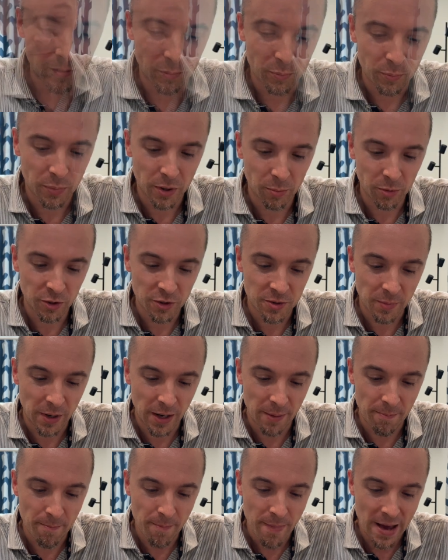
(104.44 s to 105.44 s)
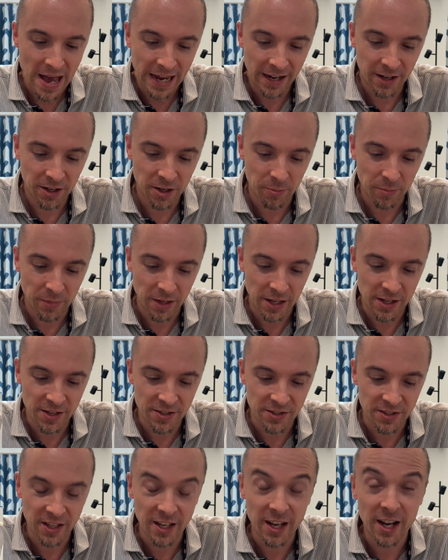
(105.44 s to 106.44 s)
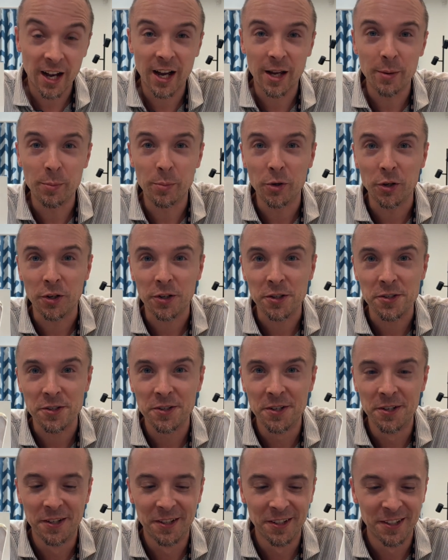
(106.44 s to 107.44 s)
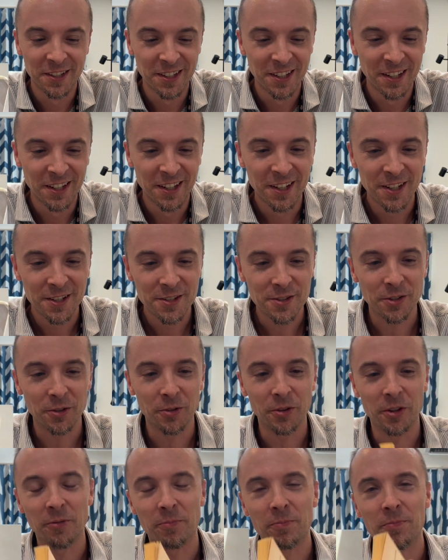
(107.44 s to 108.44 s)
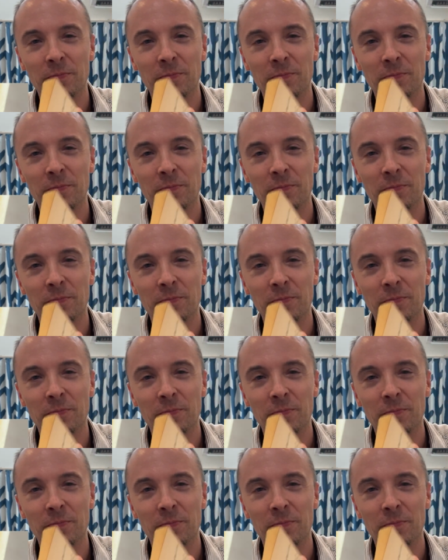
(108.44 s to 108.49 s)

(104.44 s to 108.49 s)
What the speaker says: published by Magnum Easy Eye Books. So the